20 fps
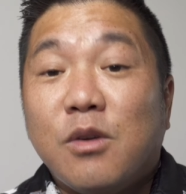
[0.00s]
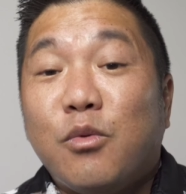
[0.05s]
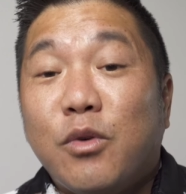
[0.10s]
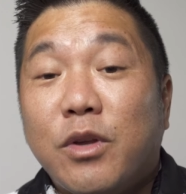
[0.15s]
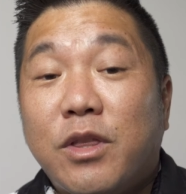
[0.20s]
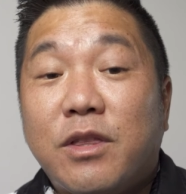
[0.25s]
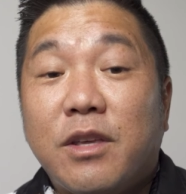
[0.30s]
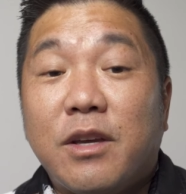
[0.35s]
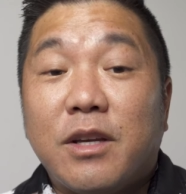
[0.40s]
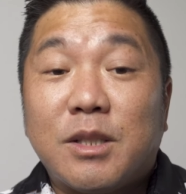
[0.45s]

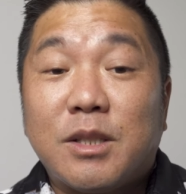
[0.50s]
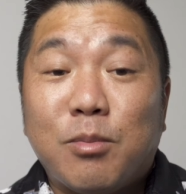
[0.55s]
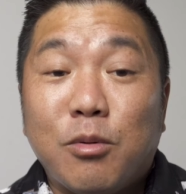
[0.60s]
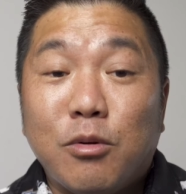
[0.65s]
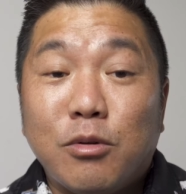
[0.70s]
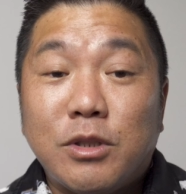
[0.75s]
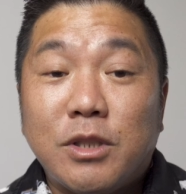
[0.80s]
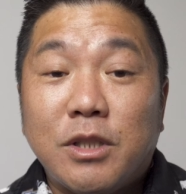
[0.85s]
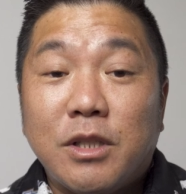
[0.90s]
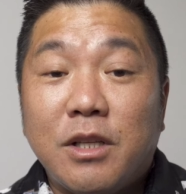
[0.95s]
With the
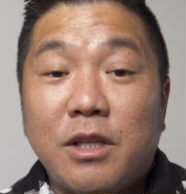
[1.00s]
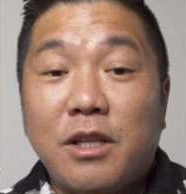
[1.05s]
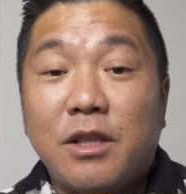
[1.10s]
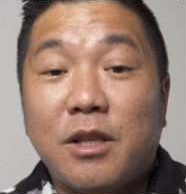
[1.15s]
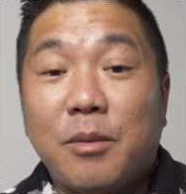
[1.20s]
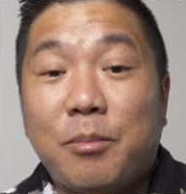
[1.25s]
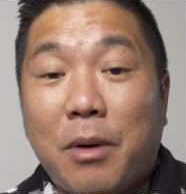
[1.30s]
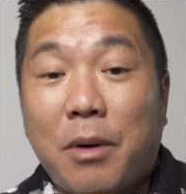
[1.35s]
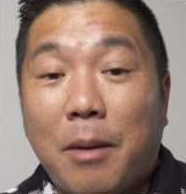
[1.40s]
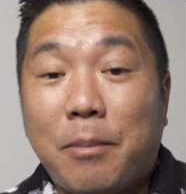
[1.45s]
explosion in
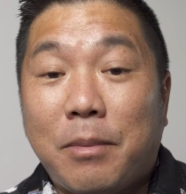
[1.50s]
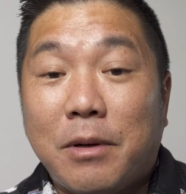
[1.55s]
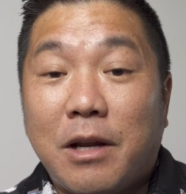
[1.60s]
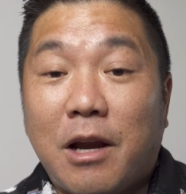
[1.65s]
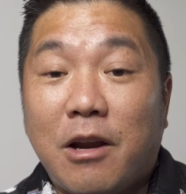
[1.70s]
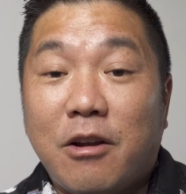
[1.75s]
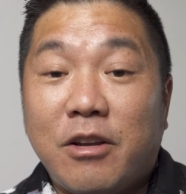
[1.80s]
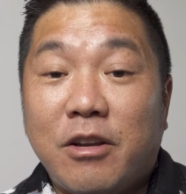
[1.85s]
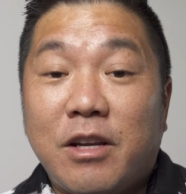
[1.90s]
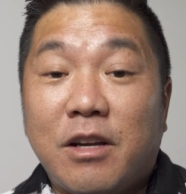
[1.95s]
the
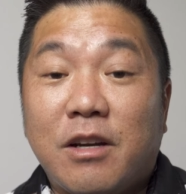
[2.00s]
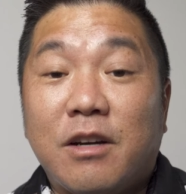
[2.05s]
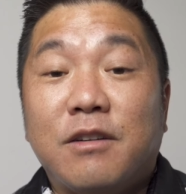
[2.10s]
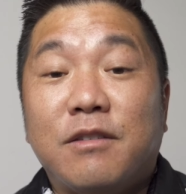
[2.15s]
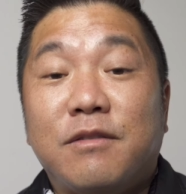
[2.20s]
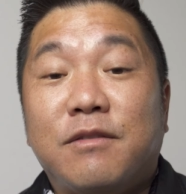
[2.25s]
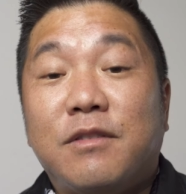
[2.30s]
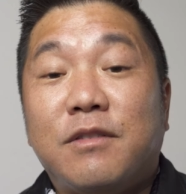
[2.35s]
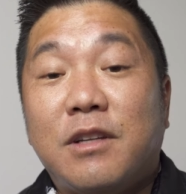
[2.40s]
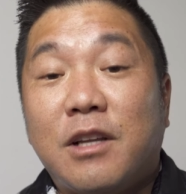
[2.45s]
popularity
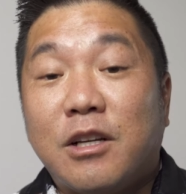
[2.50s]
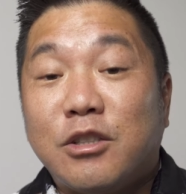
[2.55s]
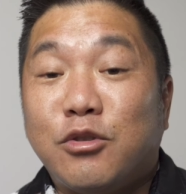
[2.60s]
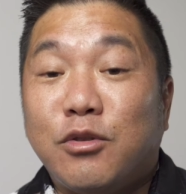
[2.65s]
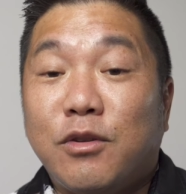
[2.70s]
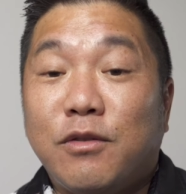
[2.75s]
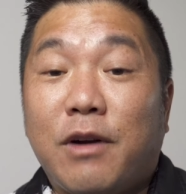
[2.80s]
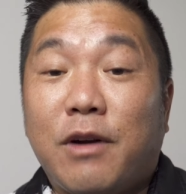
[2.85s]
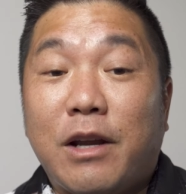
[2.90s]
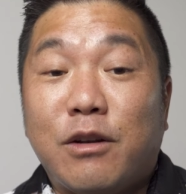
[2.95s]
of
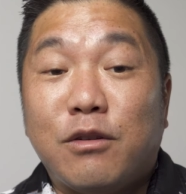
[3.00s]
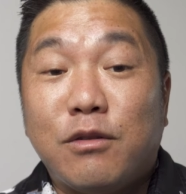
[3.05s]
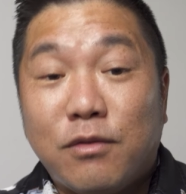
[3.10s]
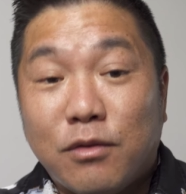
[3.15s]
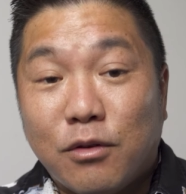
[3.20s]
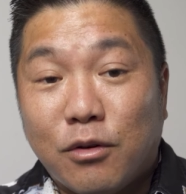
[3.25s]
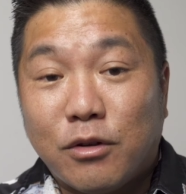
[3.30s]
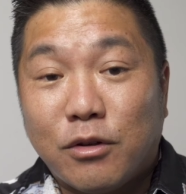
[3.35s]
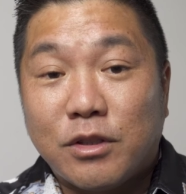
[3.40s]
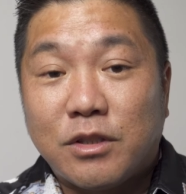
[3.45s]
luxury vinyl
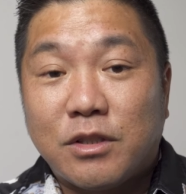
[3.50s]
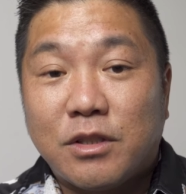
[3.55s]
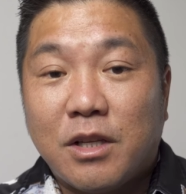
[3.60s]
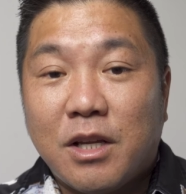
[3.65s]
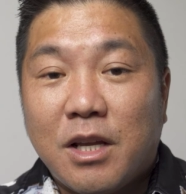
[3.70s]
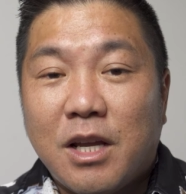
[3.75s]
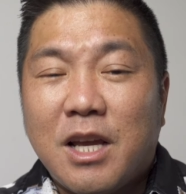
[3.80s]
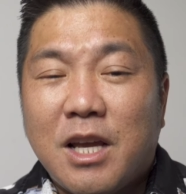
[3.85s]
floors,